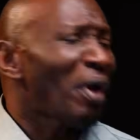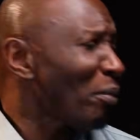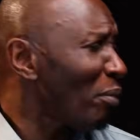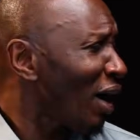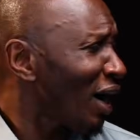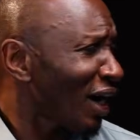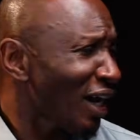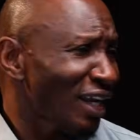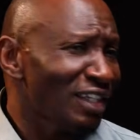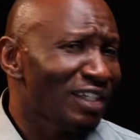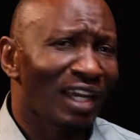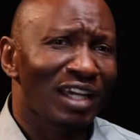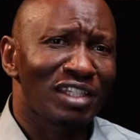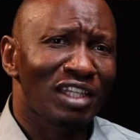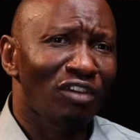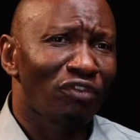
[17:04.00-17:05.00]
mama, can I
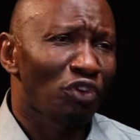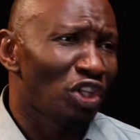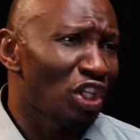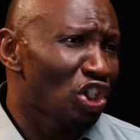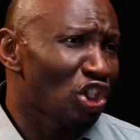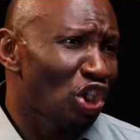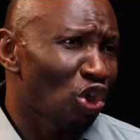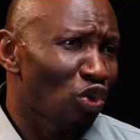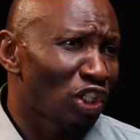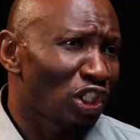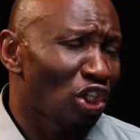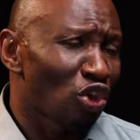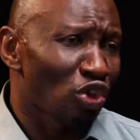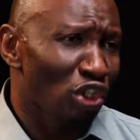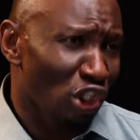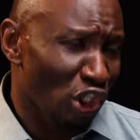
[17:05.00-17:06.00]
take a selfie with this cutie,
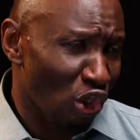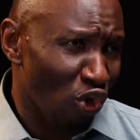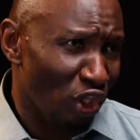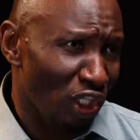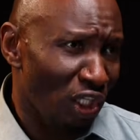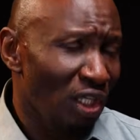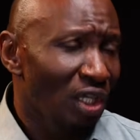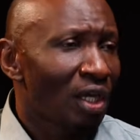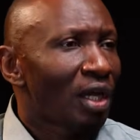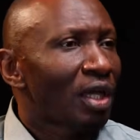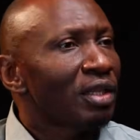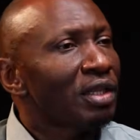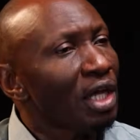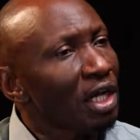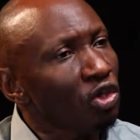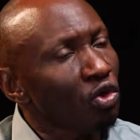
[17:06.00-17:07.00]
cutie, cutie?
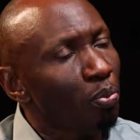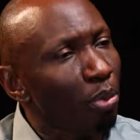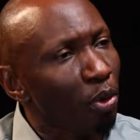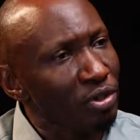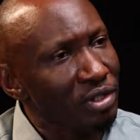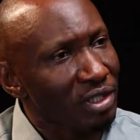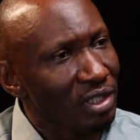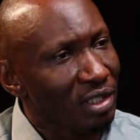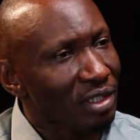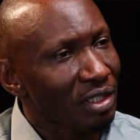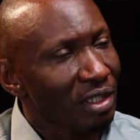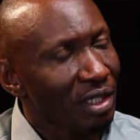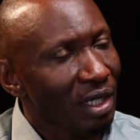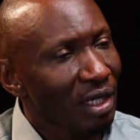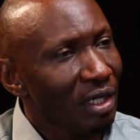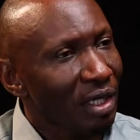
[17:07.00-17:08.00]
Then you post it.
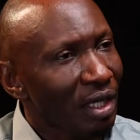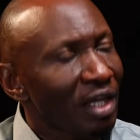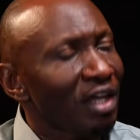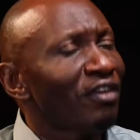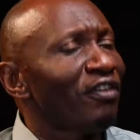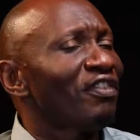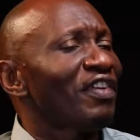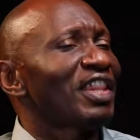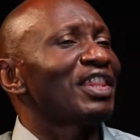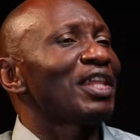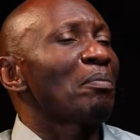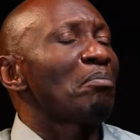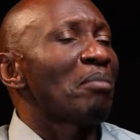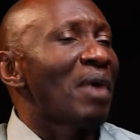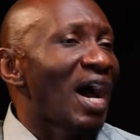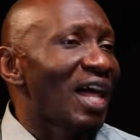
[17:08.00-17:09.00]
Even the
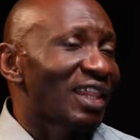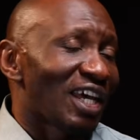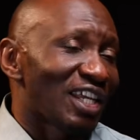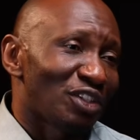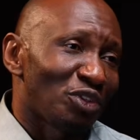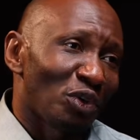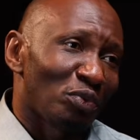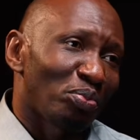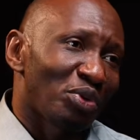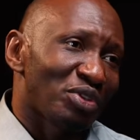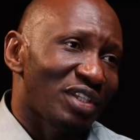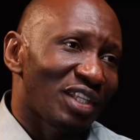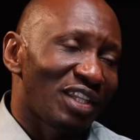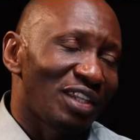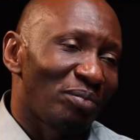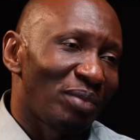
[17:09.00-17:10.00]
mother has not
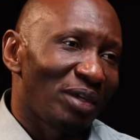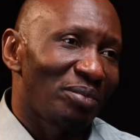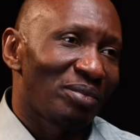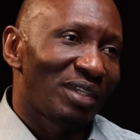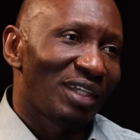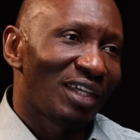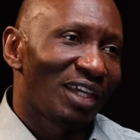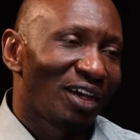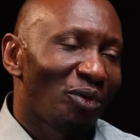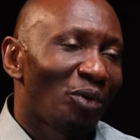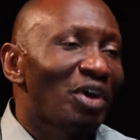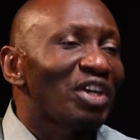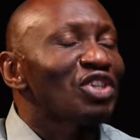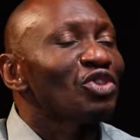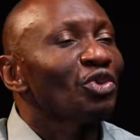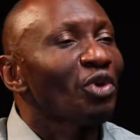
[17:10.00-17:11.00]
posted the baby.
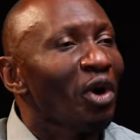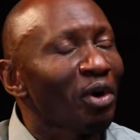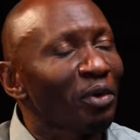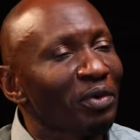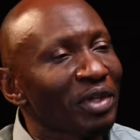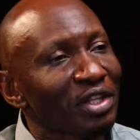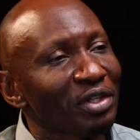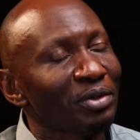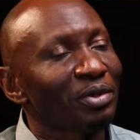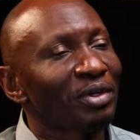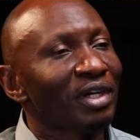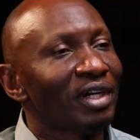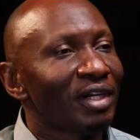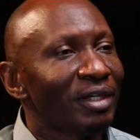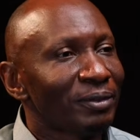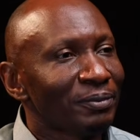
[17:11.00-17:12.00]
What is wrong with you?
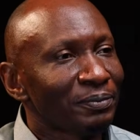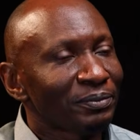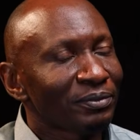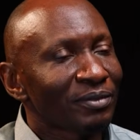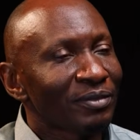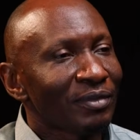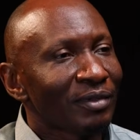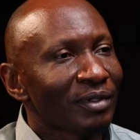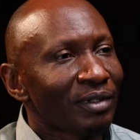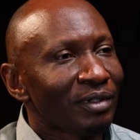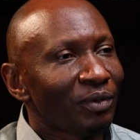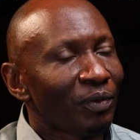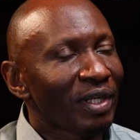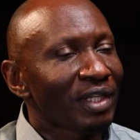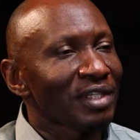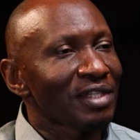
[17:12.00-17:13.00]

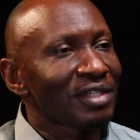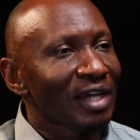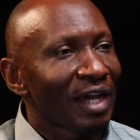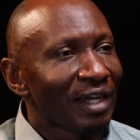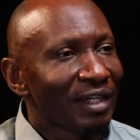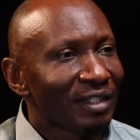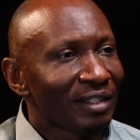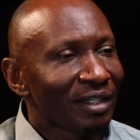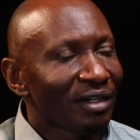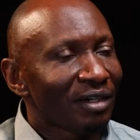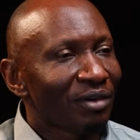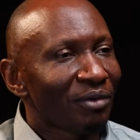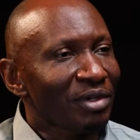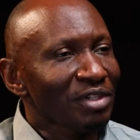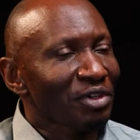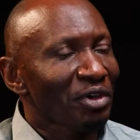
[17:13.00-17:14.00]
Wilkista,
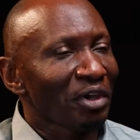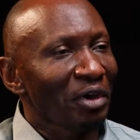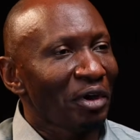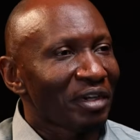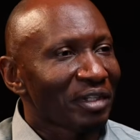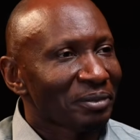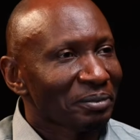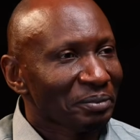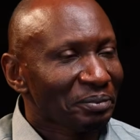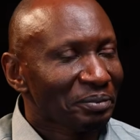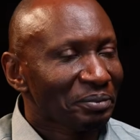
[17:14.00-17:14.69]
what's going on?